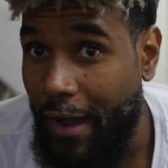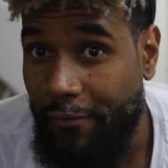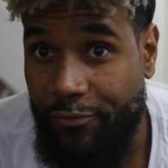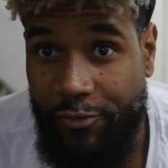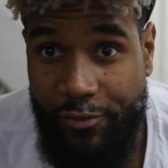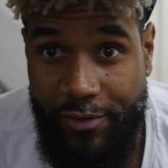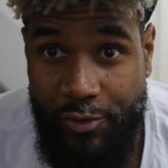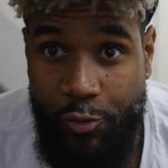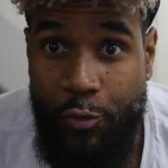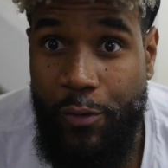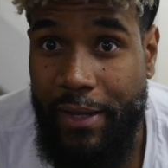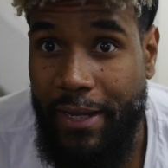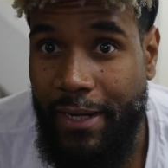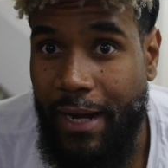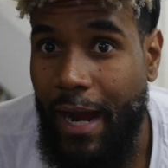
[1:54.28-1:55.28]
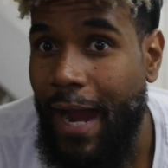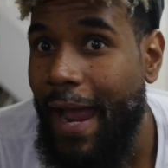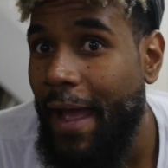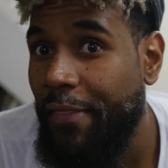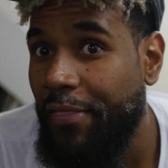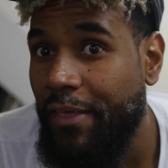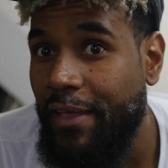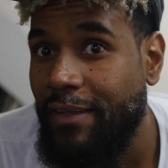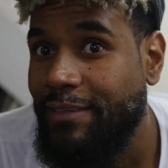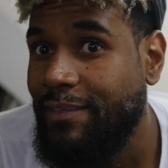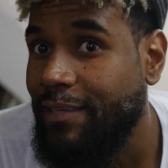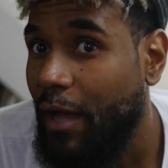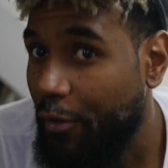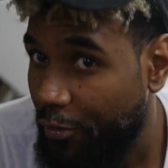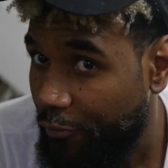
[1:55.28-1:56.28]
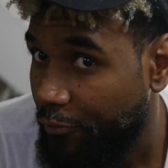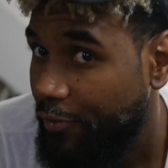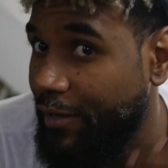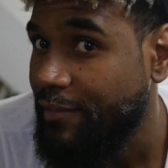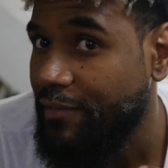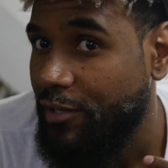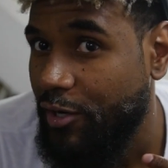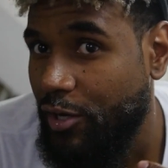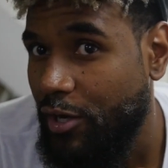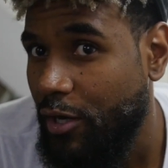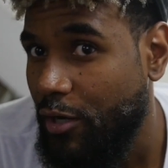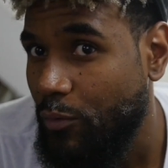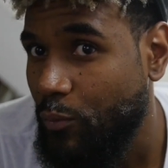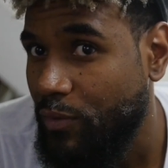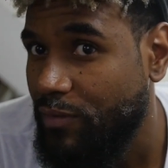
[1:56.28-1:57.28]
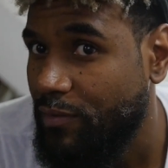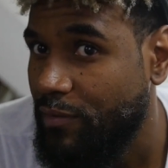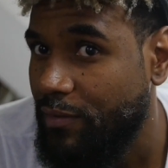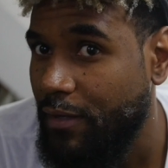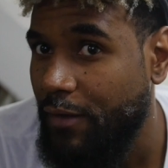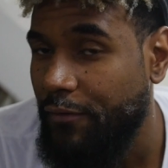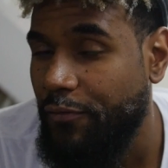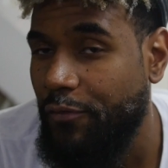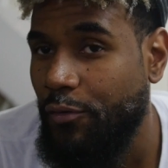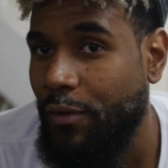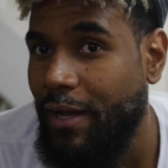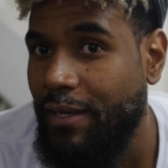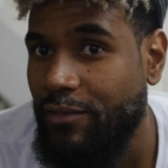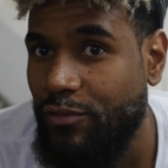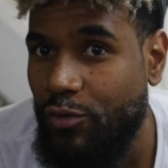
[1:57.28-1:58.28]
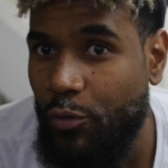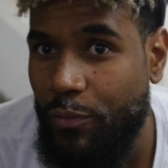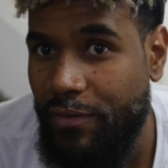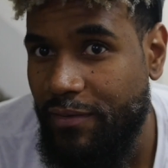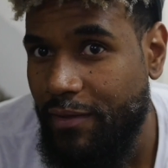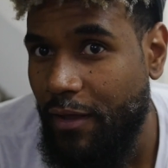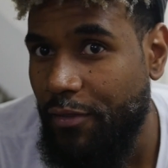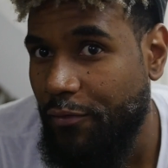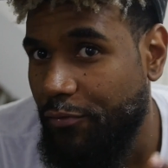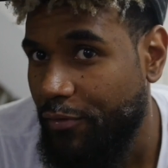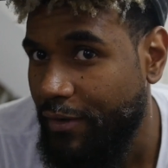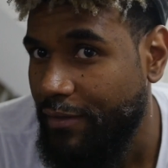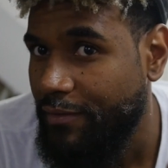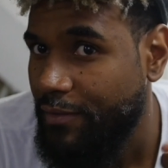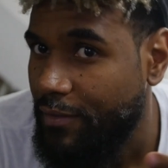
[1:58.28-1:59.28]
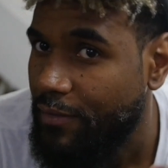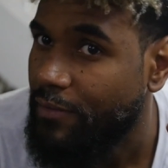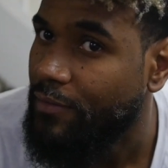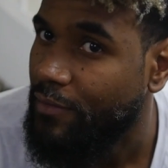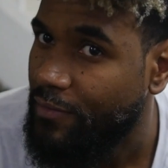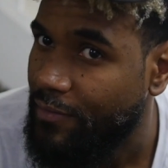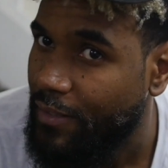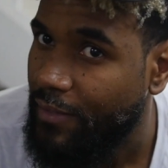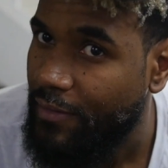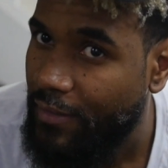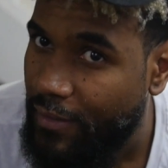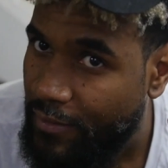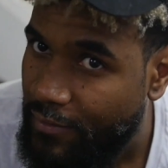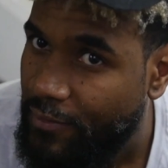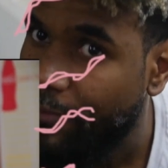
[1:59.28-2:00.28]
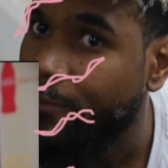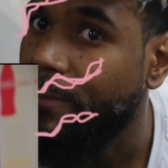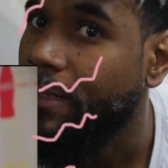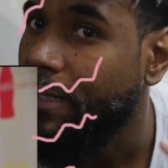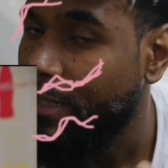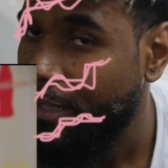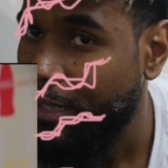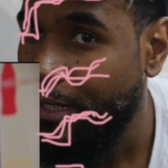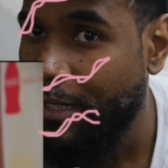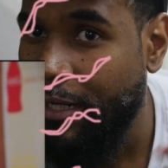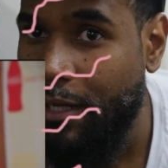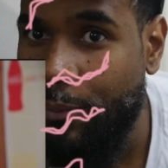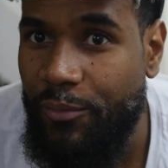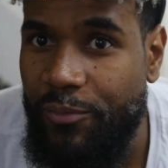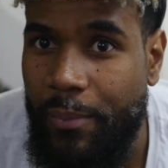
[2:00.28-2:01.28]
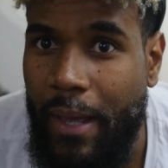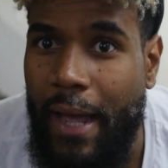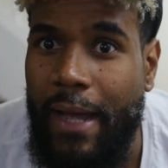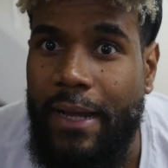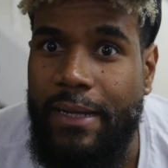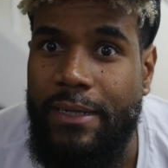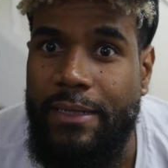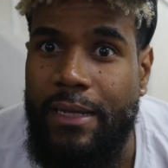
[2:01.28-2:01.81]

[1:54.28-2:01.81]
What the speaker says: After doing it, I had the South of France haircut, which, if you guys know what the South of France is, looks like this. And it comes back.